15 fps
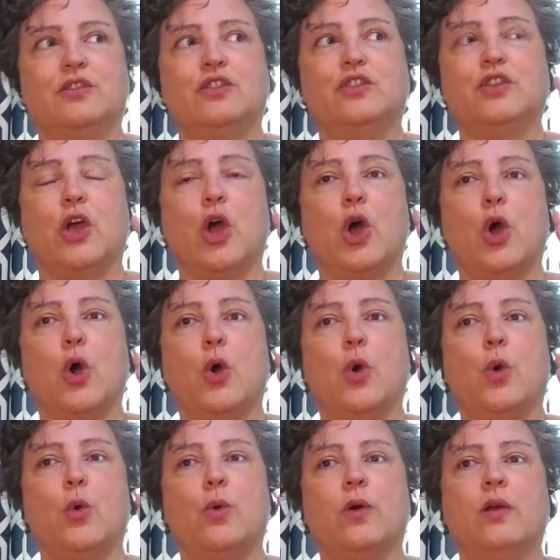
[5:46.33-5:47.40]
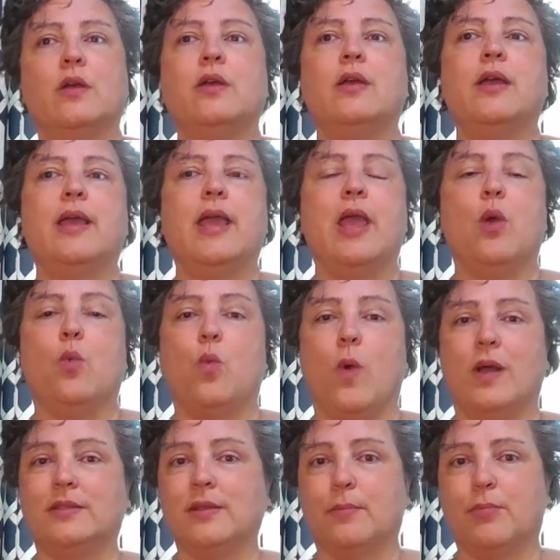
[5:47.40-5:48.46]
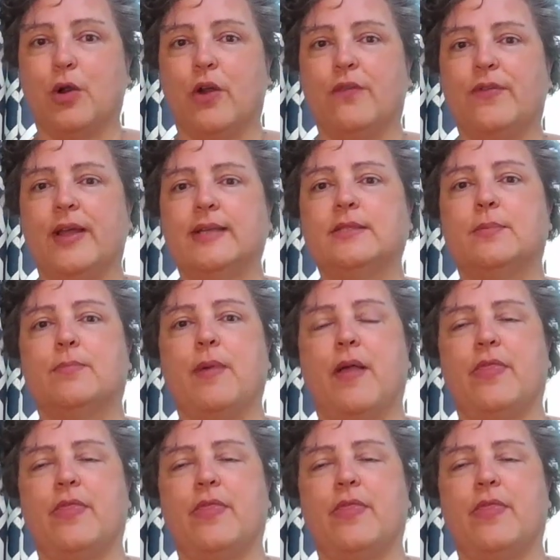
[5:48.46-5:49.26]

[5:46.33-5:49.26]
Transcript: So it wasn't perfect,